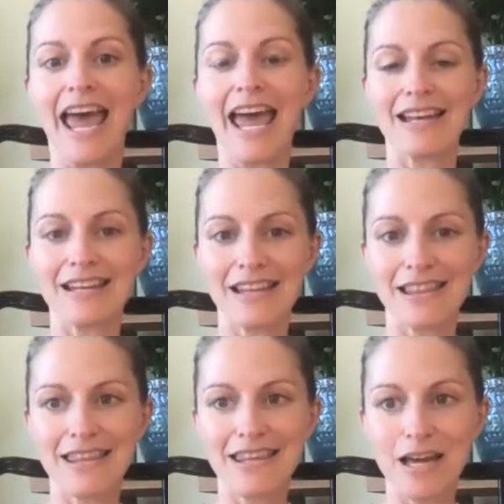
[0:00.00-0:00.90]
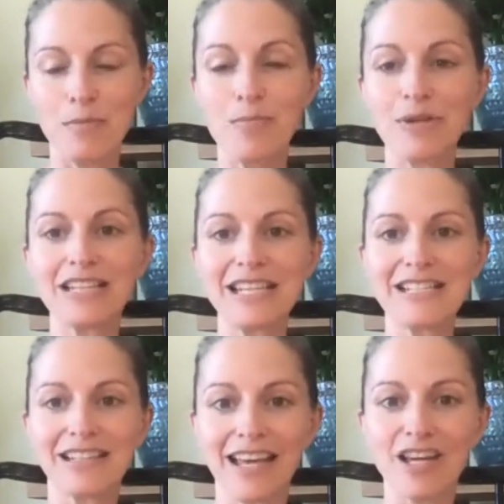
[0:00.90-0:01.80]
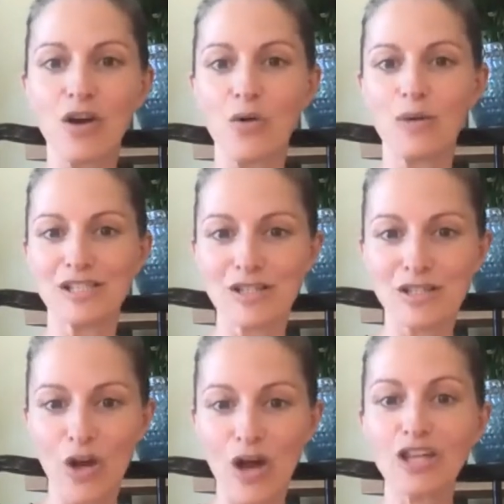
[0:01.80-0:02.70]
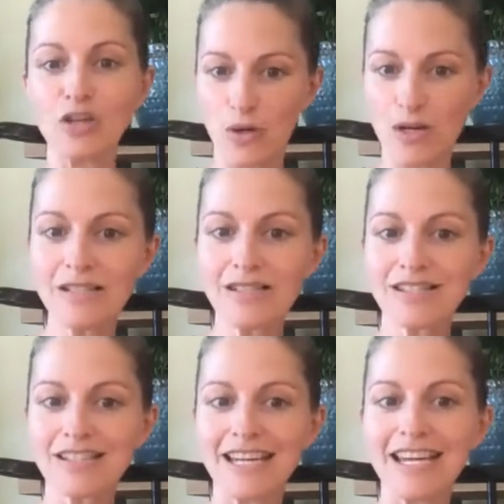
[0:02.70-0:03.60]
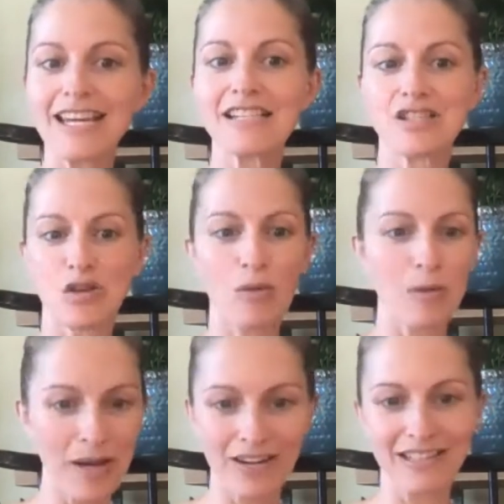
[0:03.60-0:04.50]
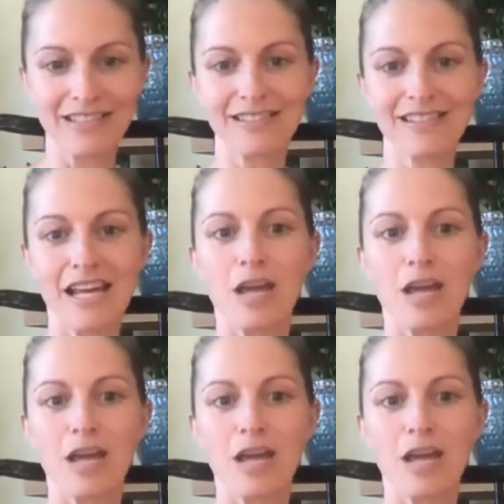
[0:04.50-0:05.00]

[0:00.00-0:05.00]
And the ability to let go what's not yours is so apparent,